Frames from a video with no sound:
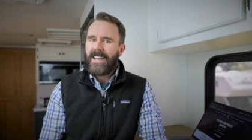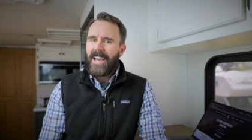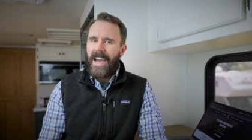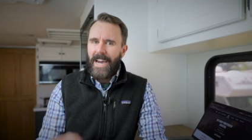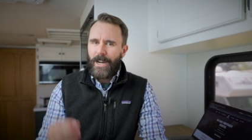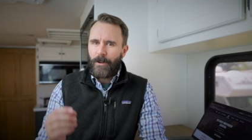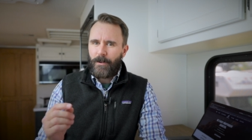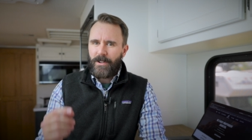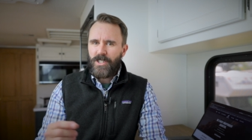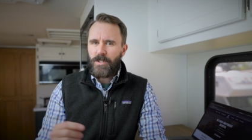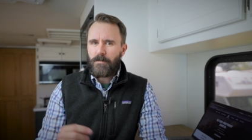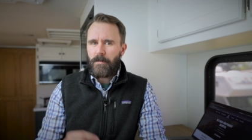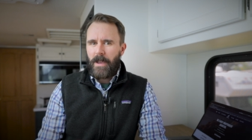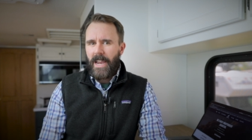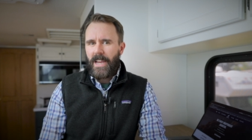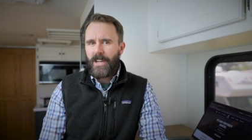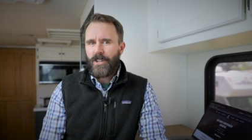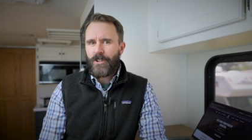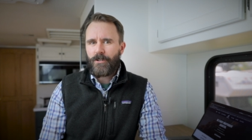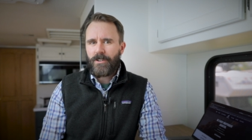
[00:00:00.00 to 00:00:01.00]
how to
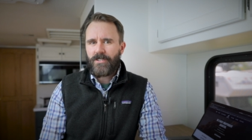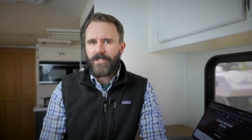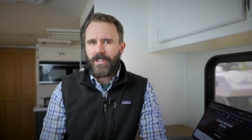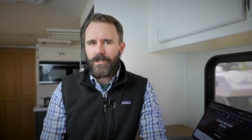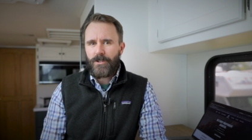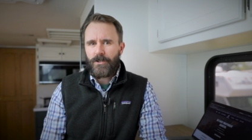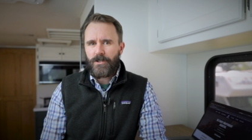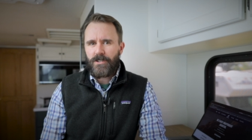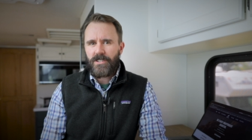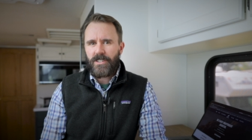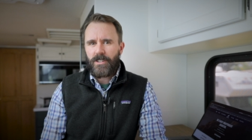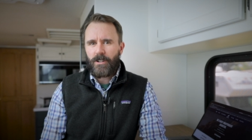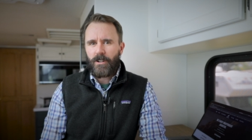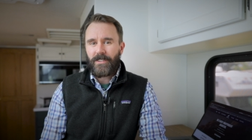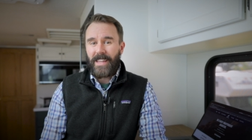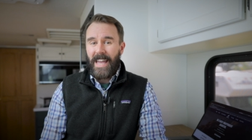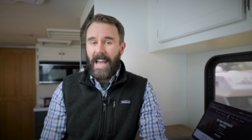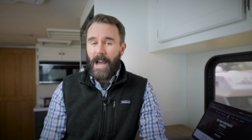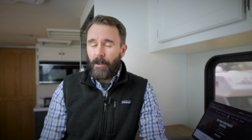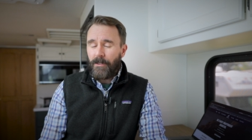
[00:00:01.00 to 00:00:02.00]
expand your adjuster
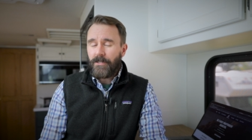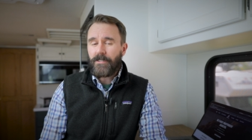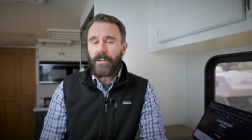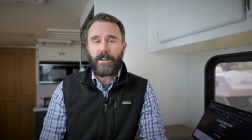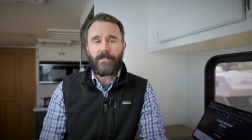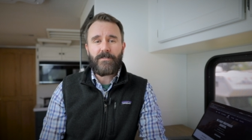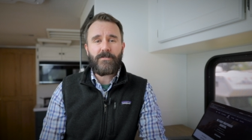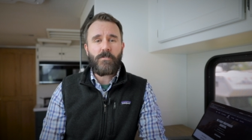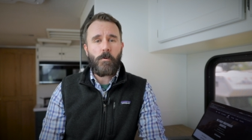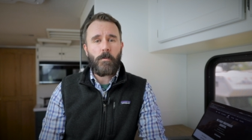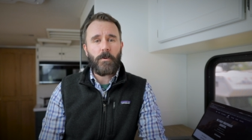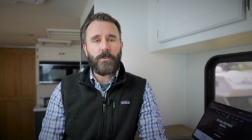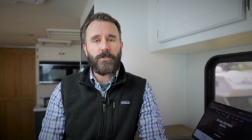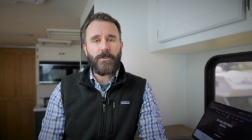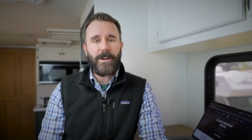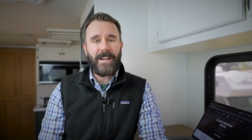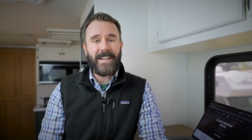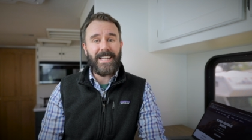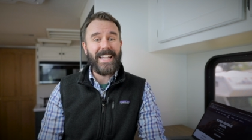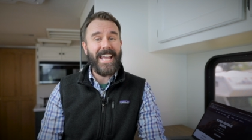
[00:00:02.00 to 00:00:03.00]
skills outside of formal
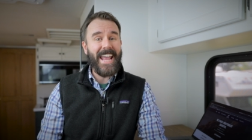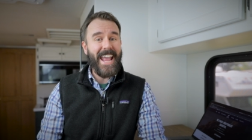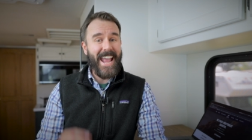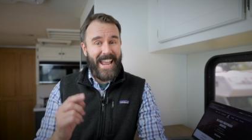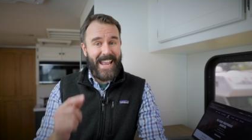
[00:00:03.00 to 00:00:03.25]
training,